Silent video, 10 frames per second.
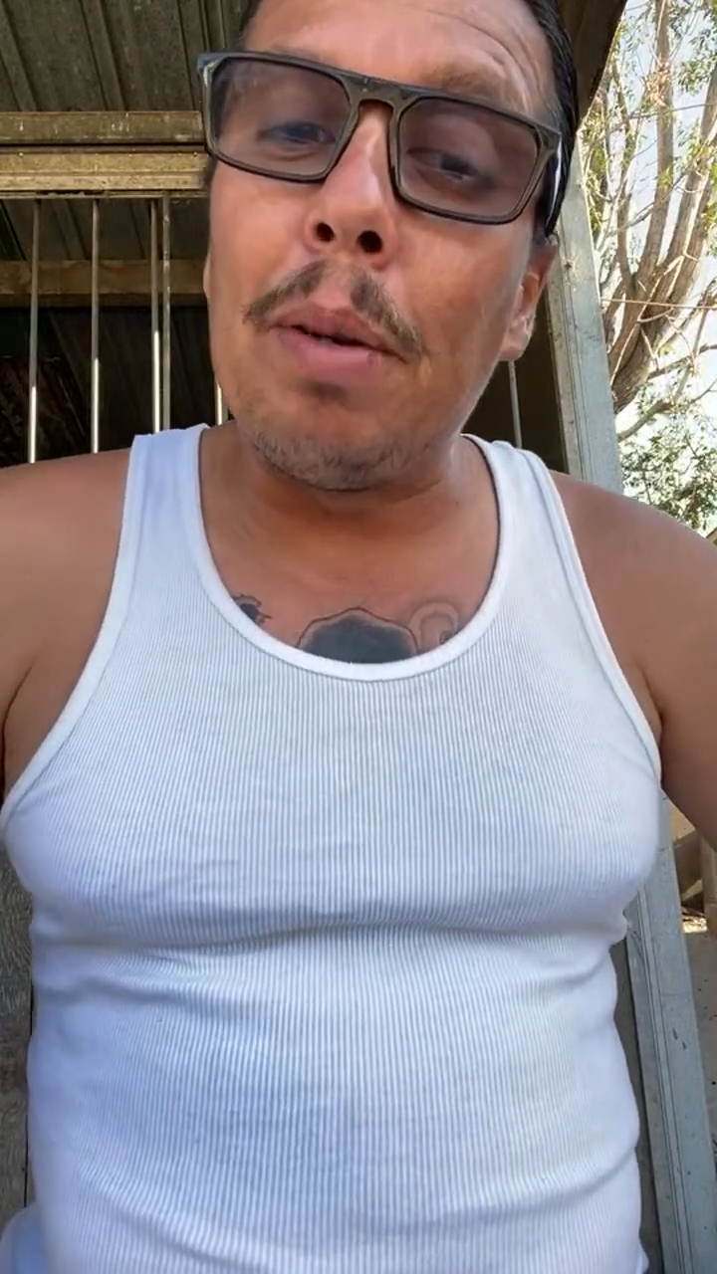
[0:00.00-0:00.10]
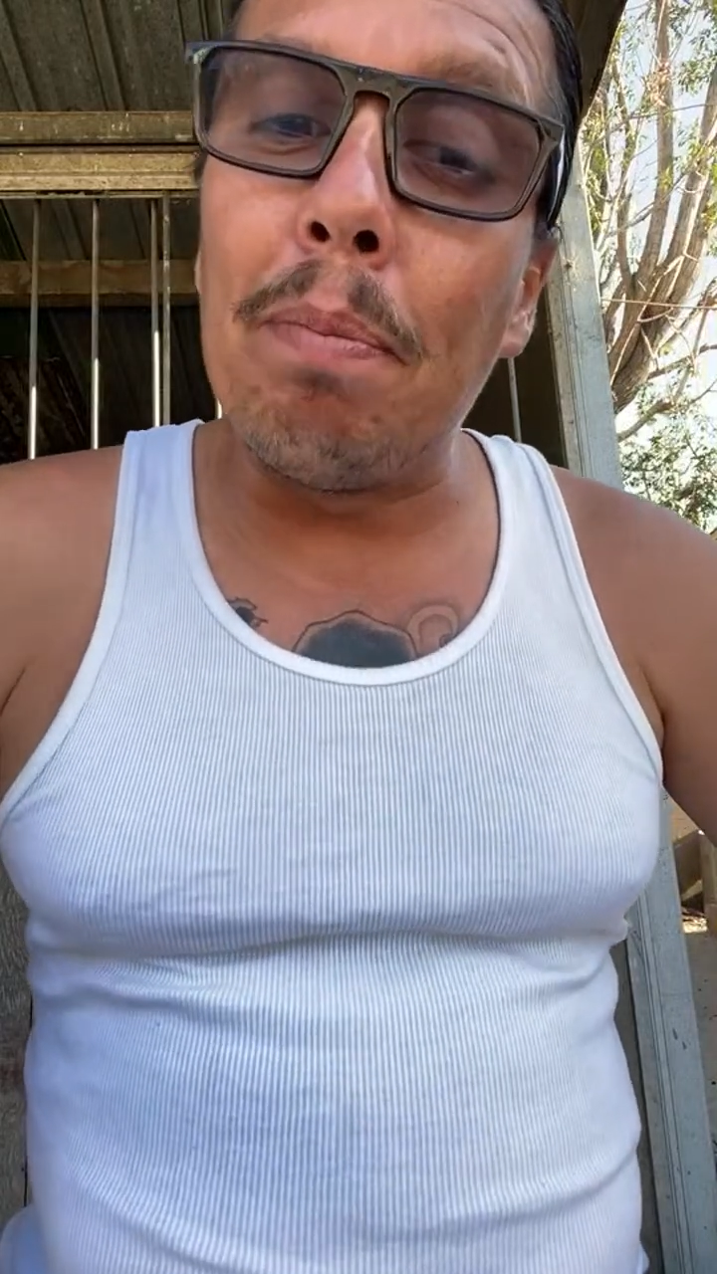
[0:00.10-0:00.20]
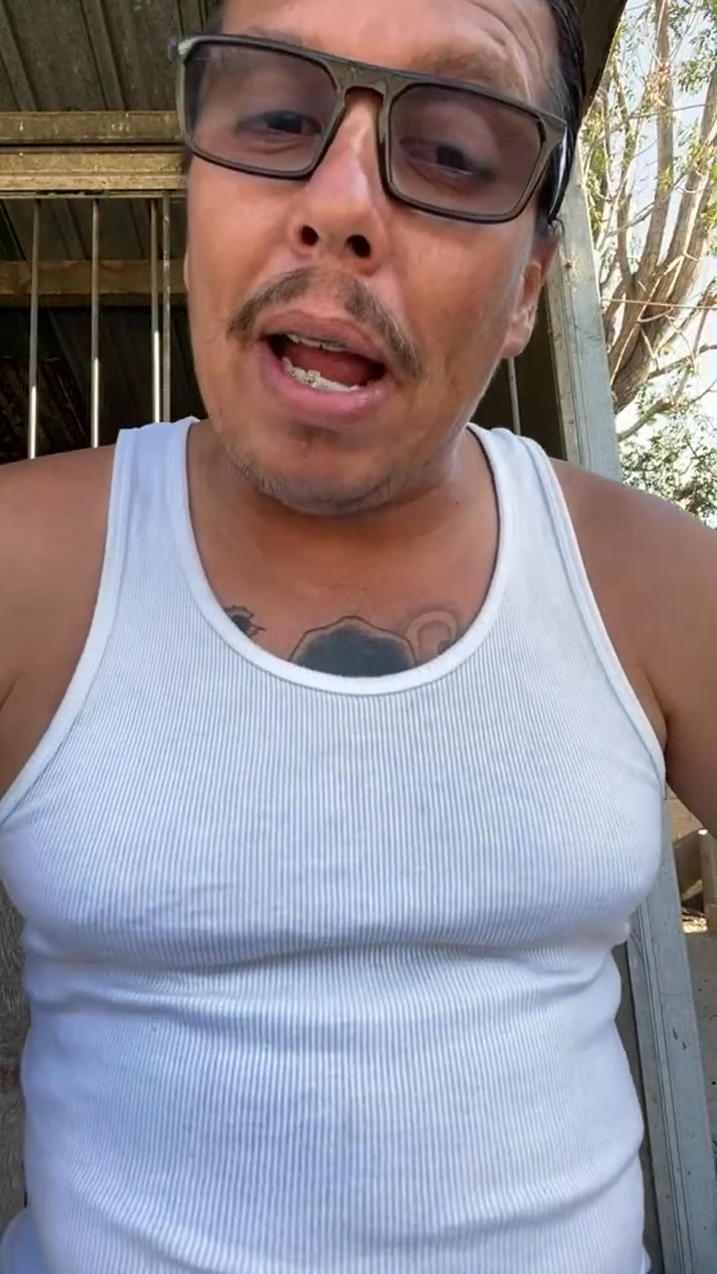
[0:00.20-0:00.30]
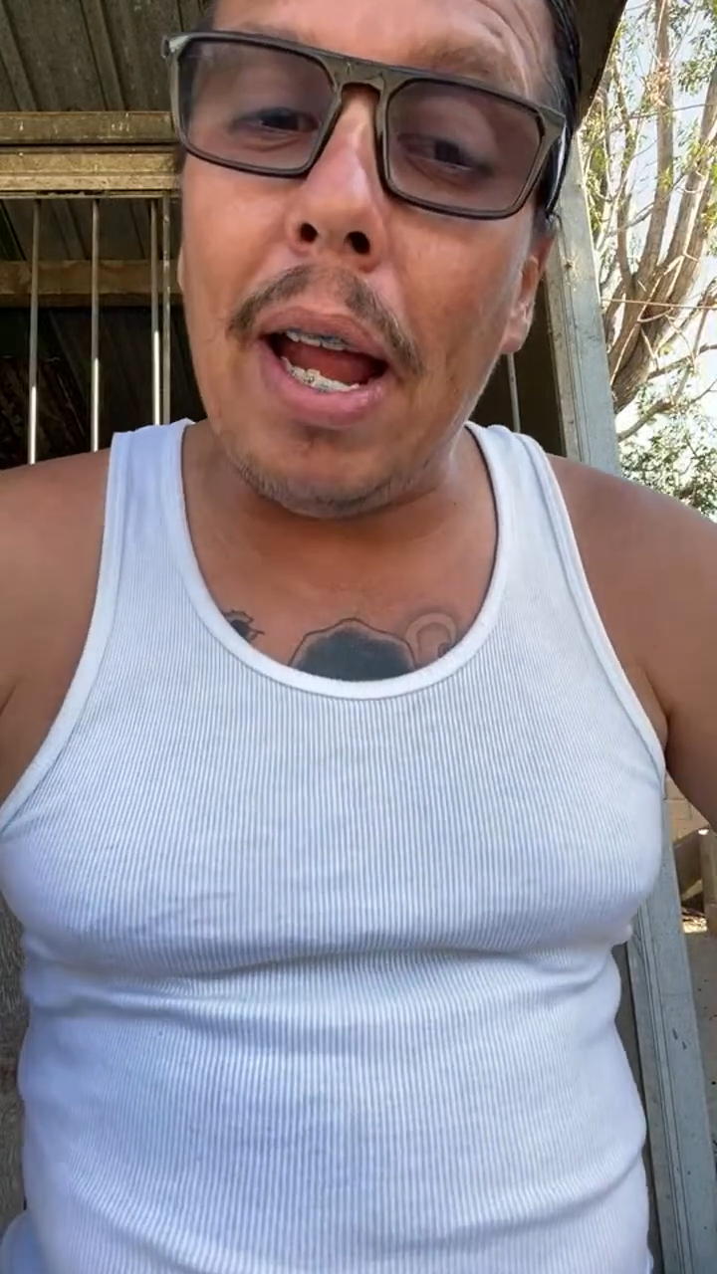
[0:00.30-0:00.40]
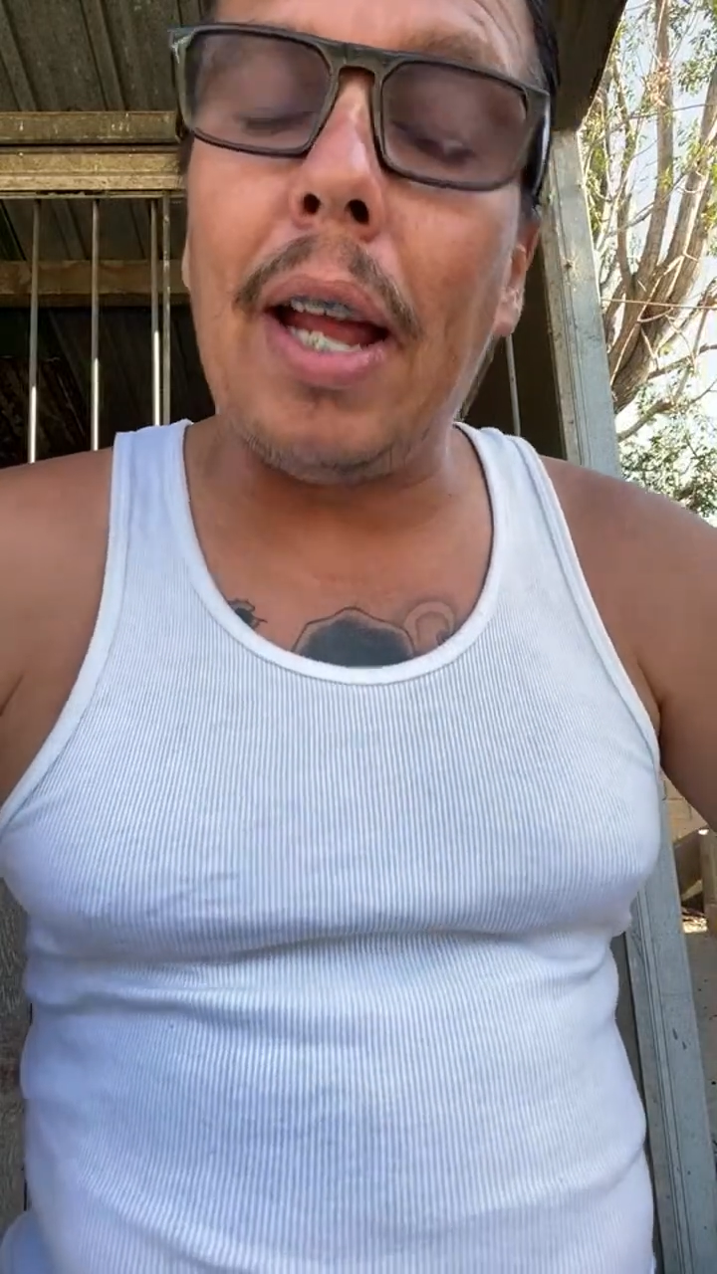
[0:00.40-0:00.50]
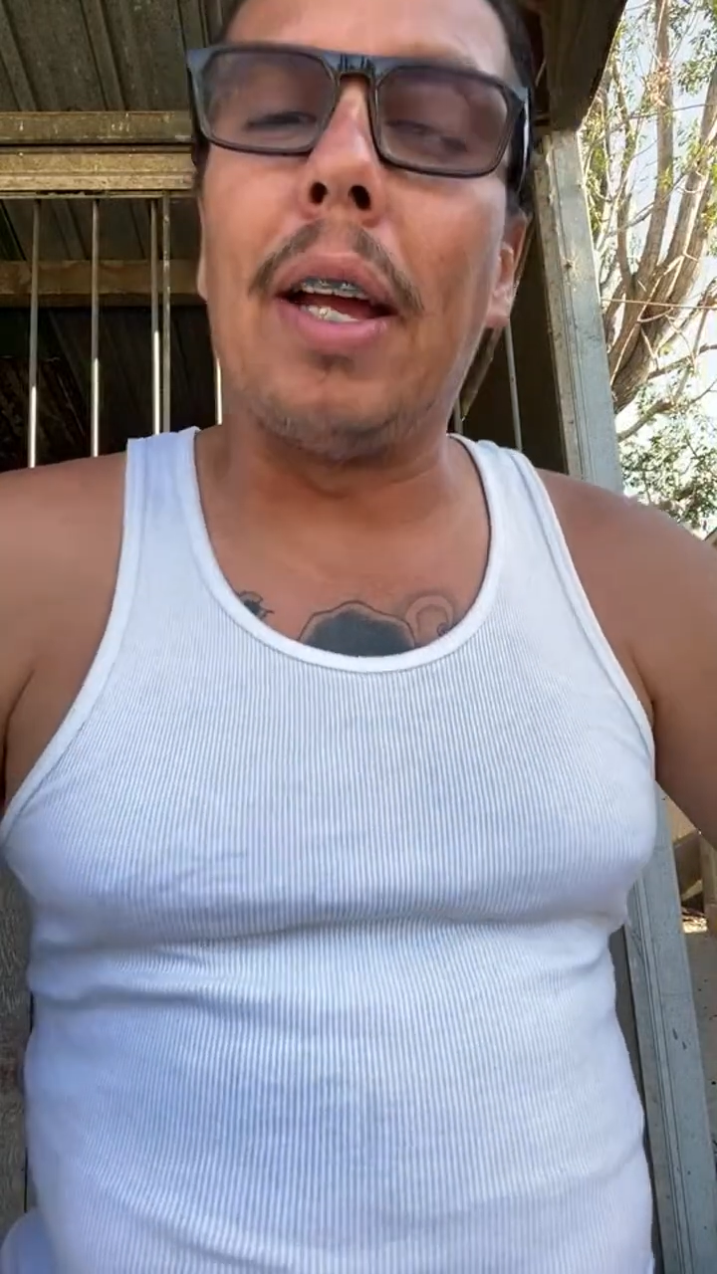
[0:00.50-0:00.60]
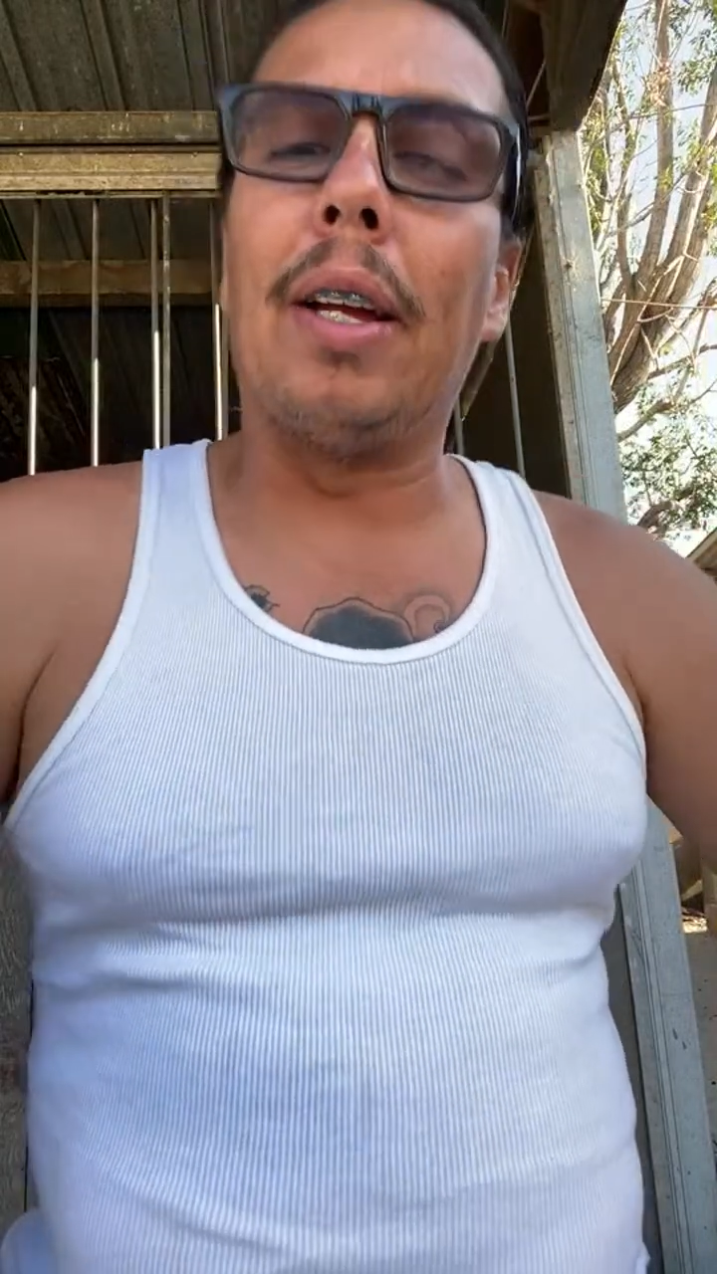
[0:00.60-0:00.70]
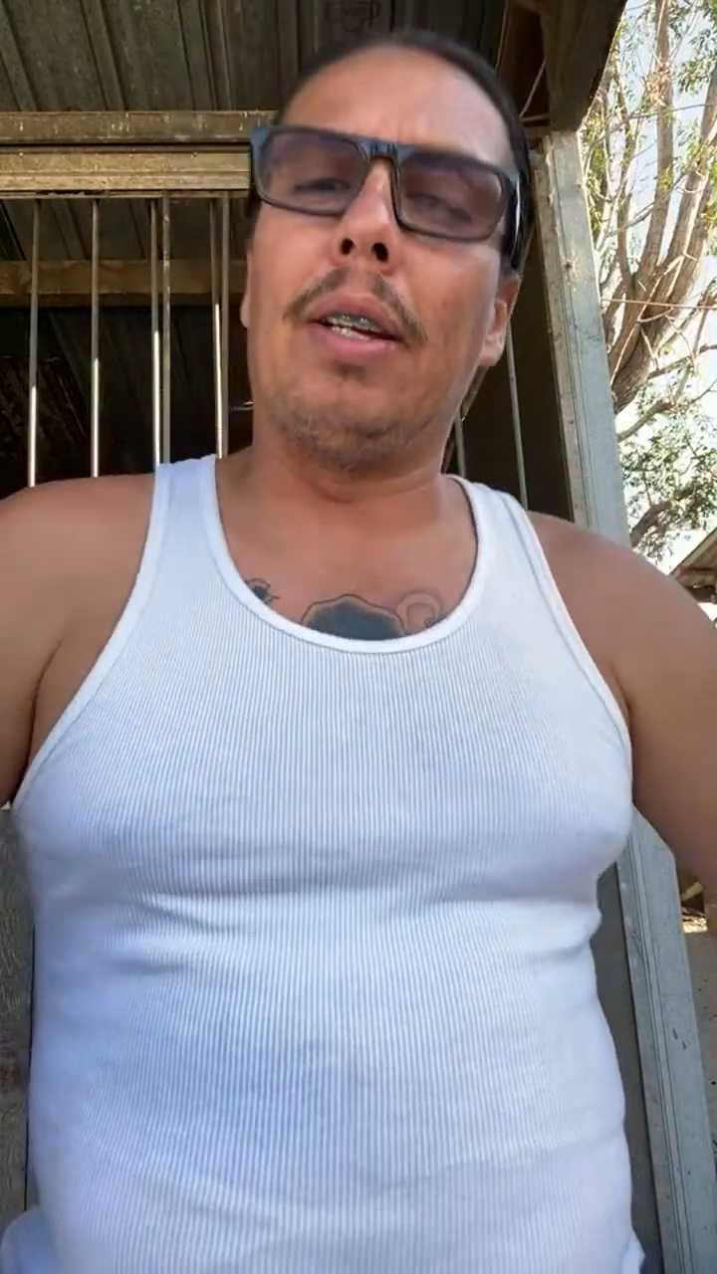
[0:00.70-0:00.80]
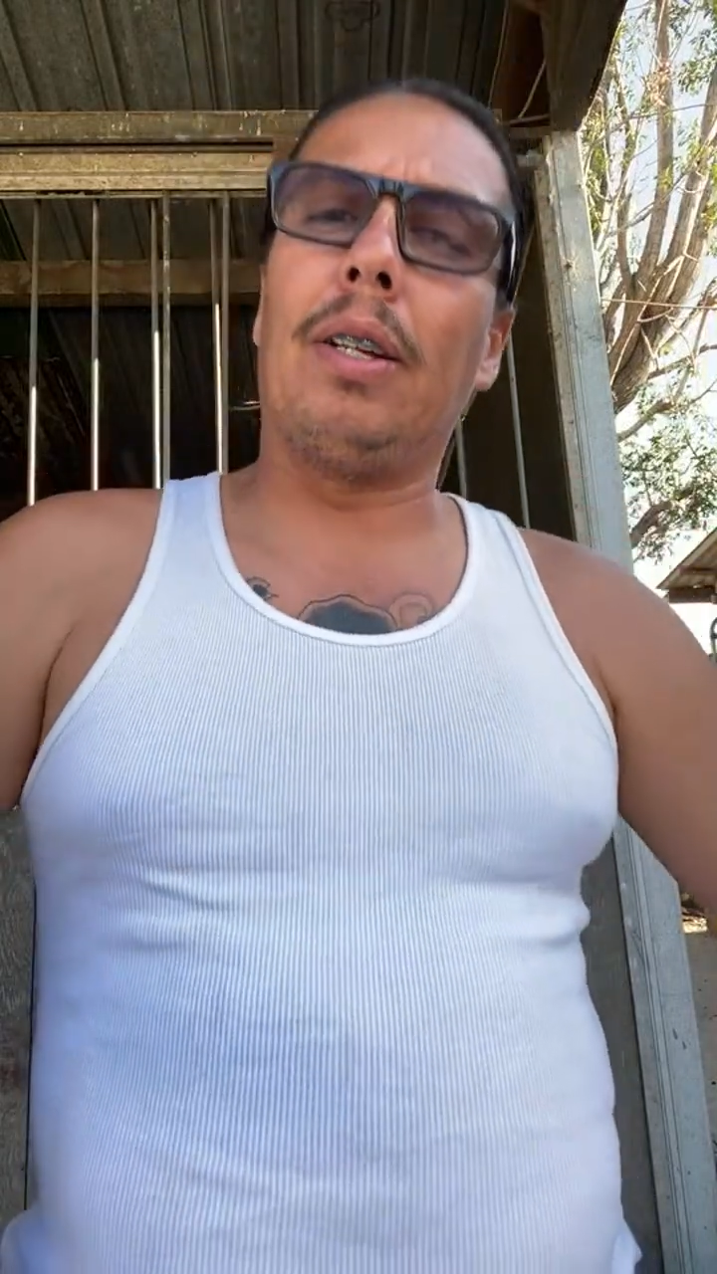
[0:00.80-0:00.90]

man.